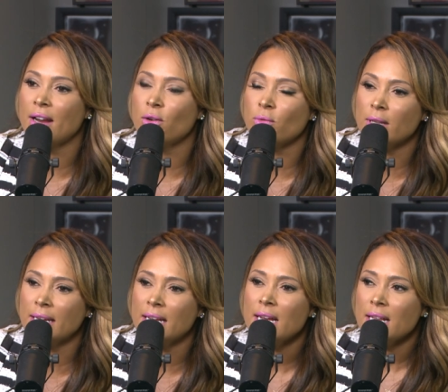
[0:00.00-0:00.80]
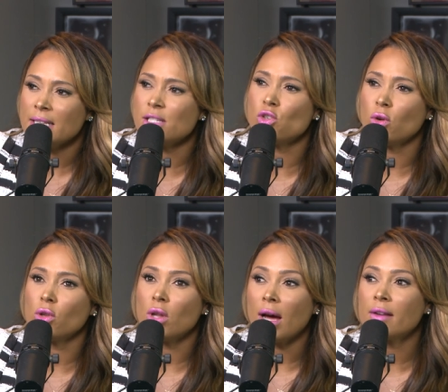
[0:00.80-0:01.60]
I don't really listen to a
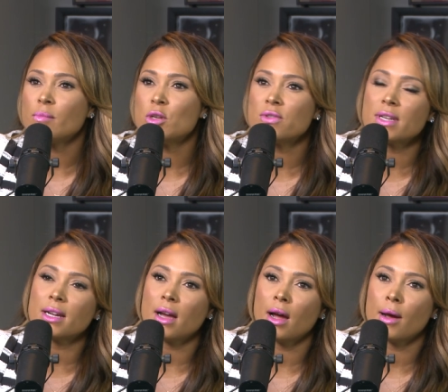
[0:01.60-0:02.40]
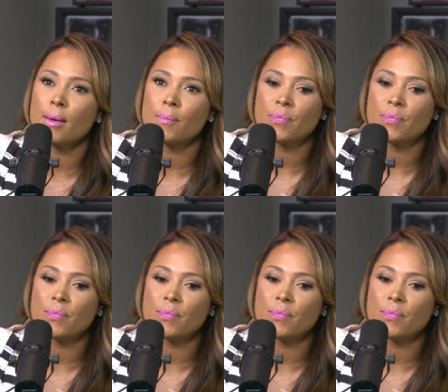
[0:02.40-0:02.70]
lot of music. Um,